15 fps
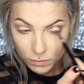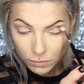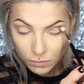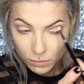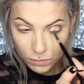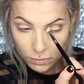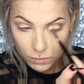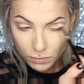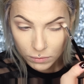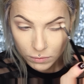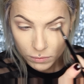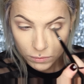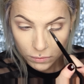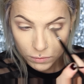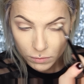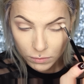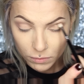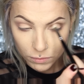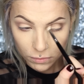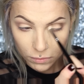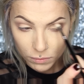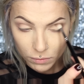very
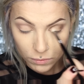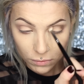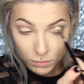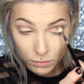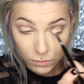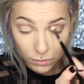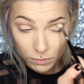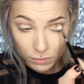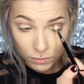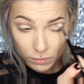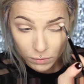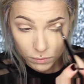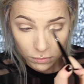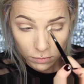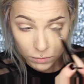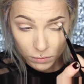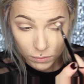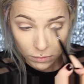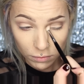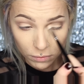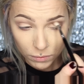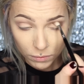micro fine